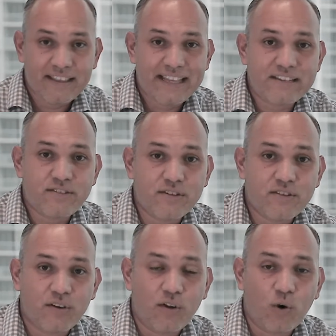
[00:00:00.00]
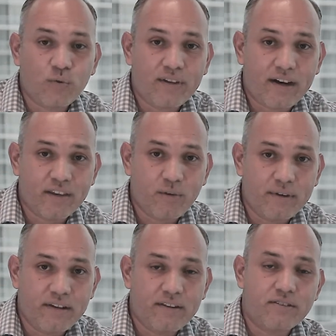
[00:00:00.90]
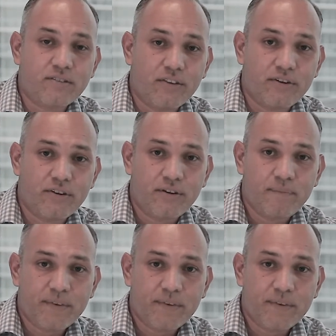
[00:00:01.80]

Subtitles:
that's just the loan document. There's other